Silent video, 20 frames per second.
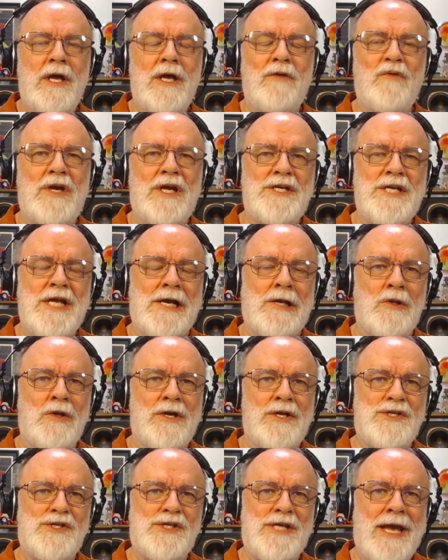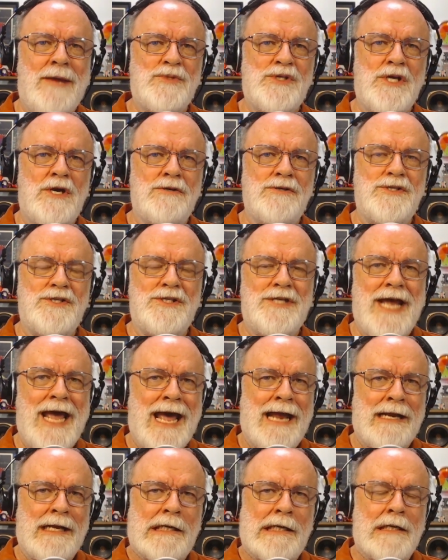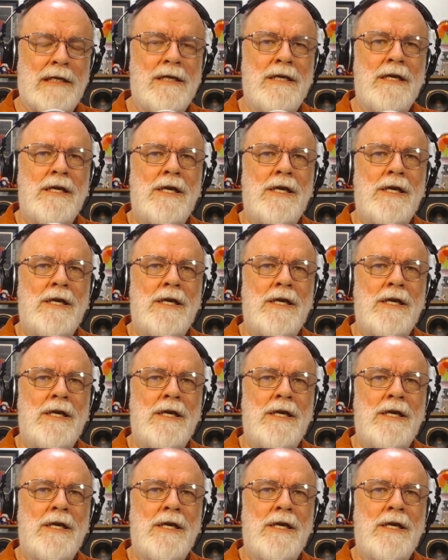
If we can take a look at Samsung Static,